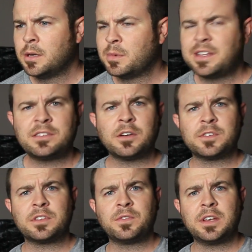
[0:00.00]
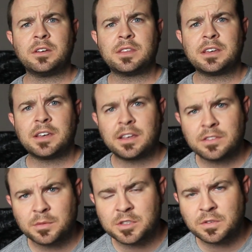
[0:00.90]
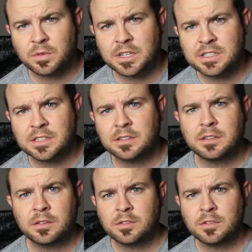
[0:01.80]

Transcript: But that's all for this video. Thank you guys so much for watching.